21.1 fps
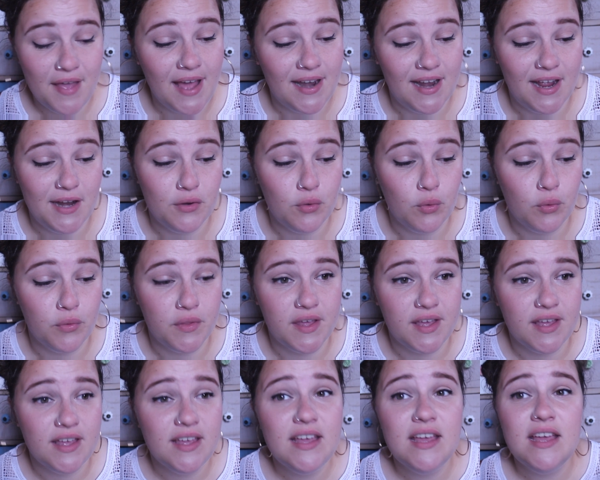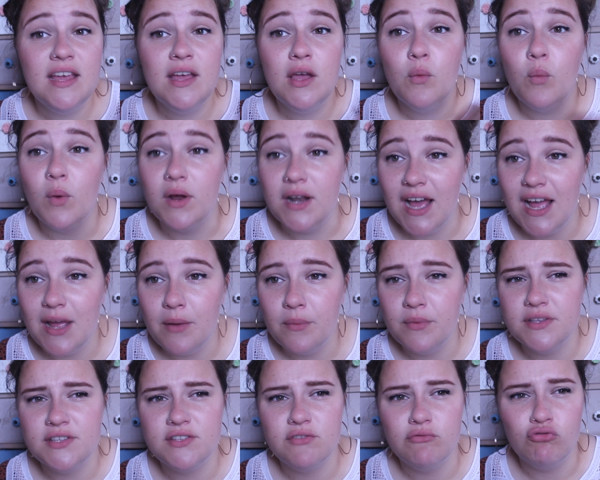And I know that when I
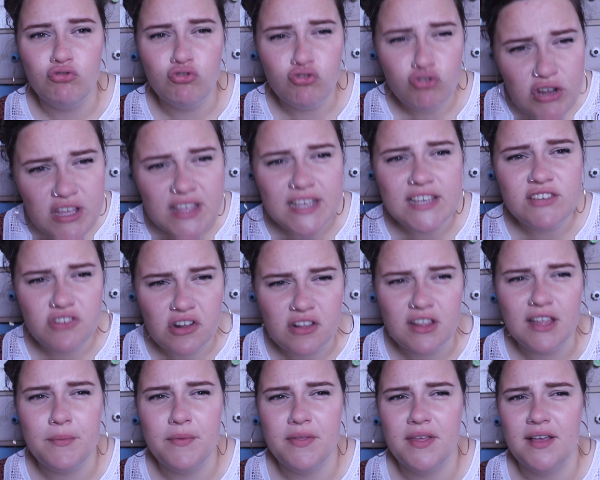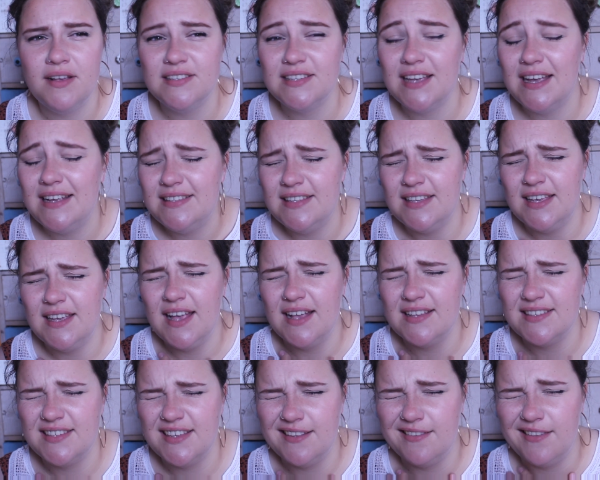was really struggling with anxiety,
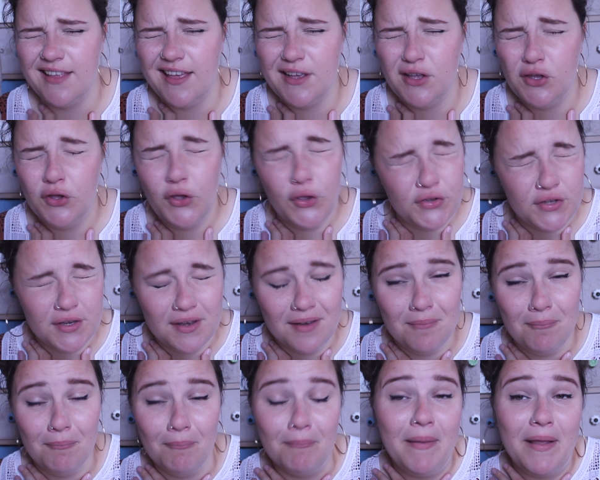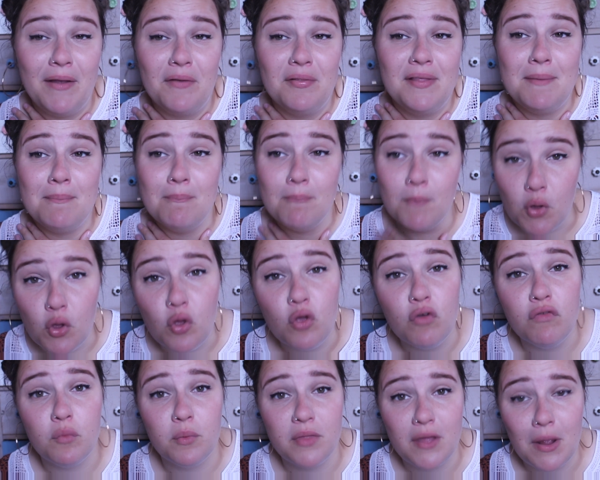as in like couldn't barely
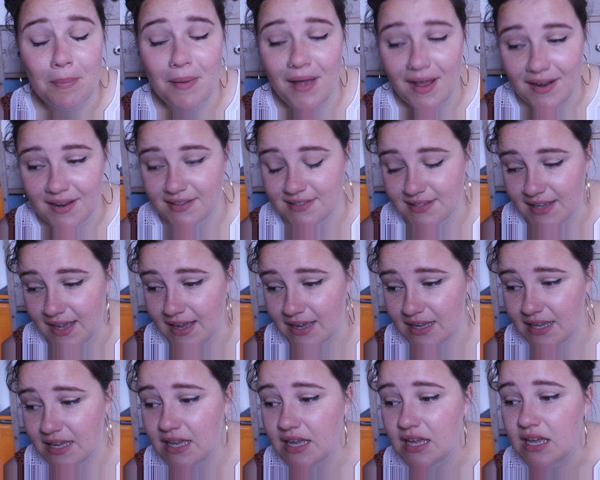move without a panic attack,